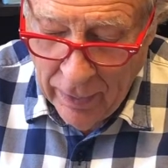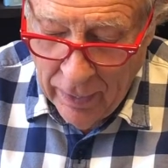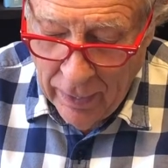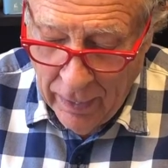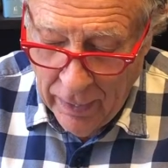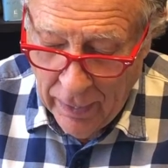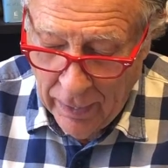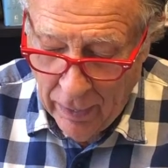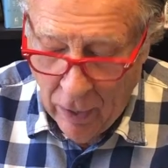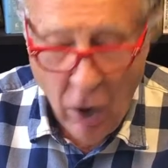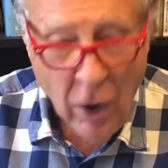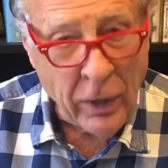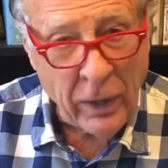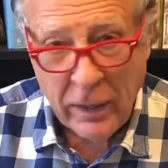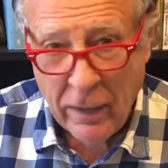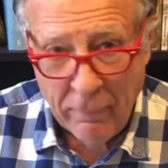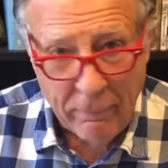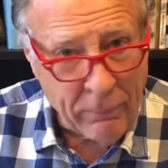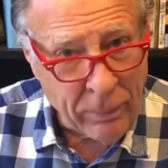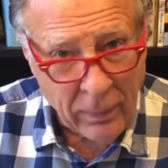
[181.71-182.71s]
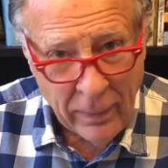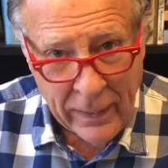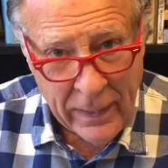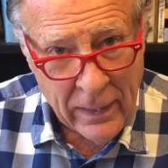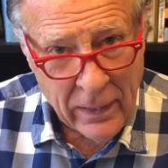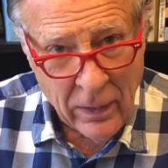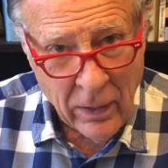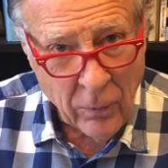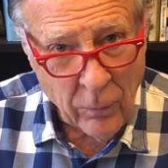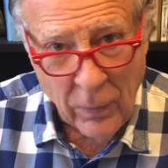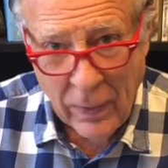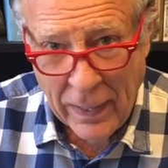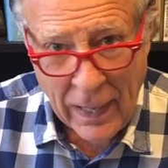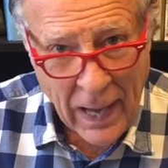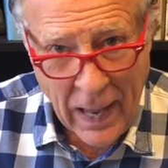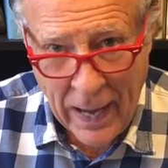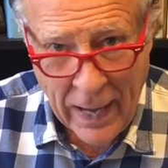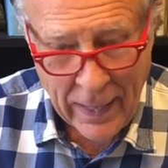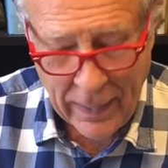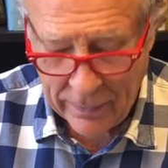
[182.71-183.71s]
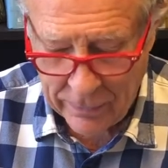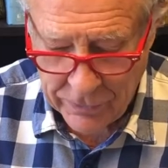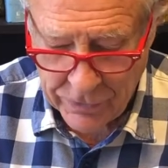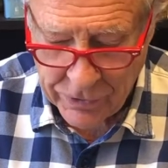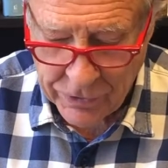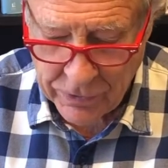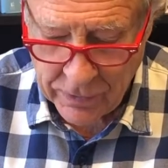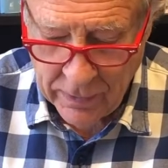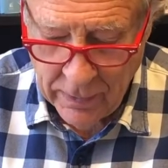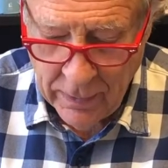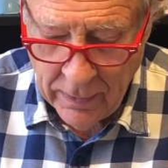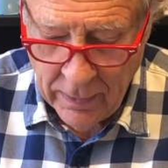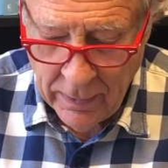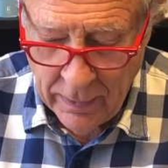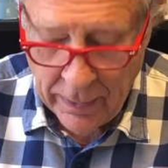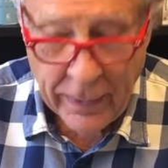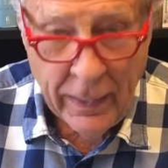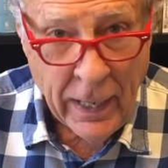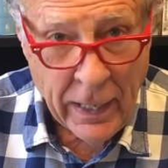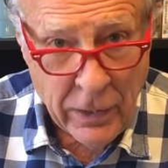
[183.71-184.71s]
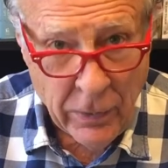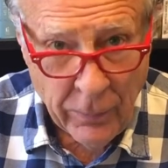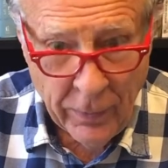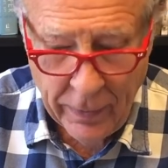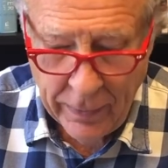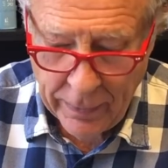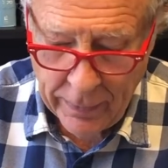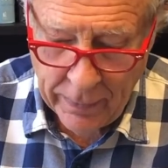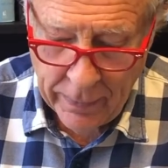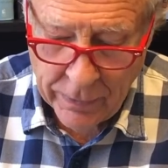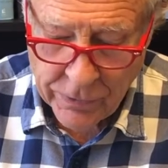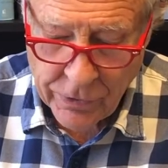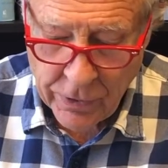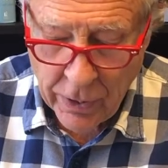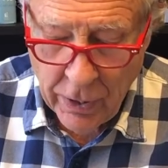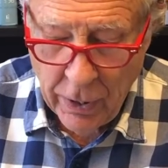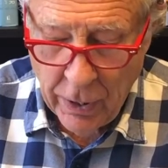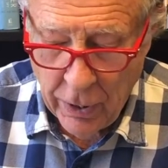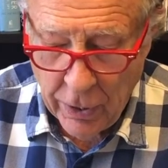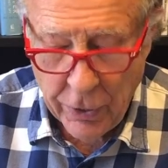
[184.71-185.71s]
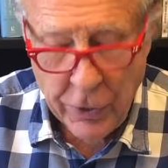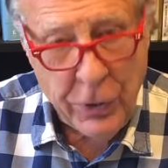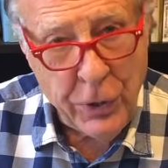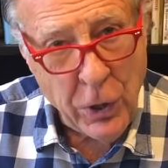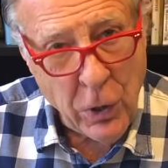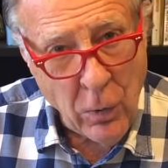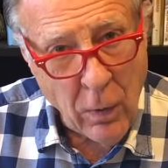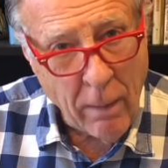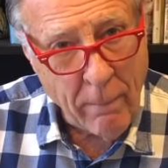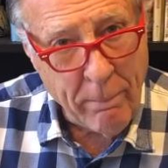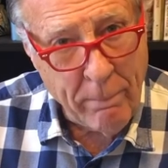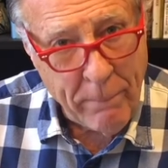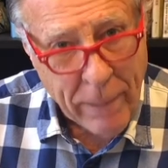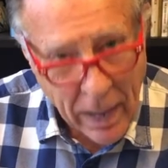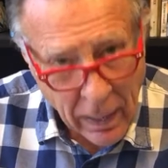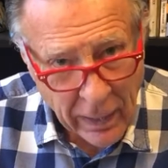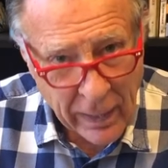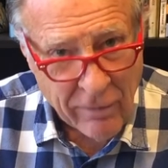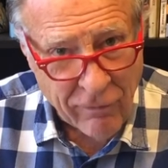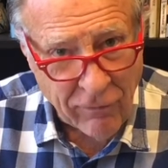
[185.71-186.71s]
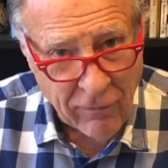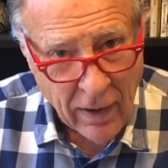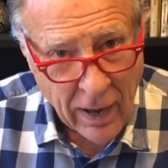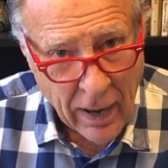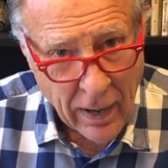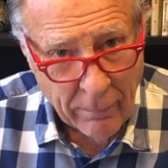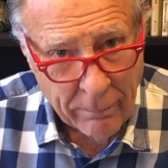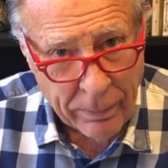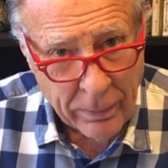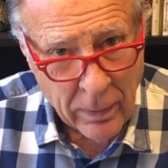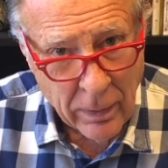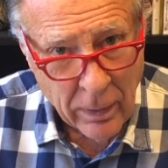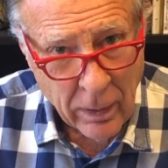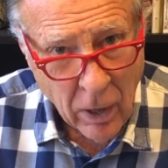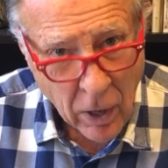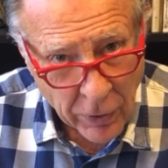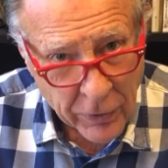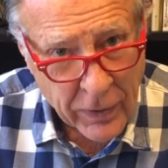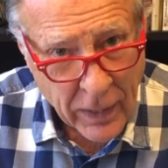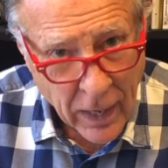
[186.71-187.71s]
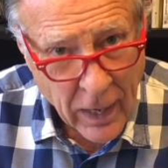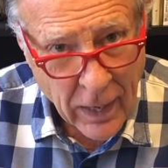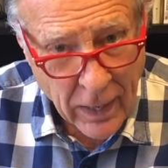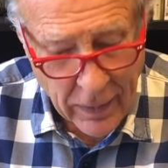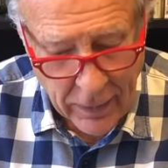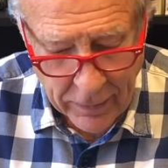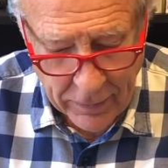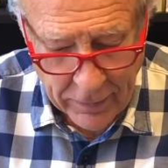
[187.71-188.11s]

uh, on complete reliance. Another one is do a belly flop on God.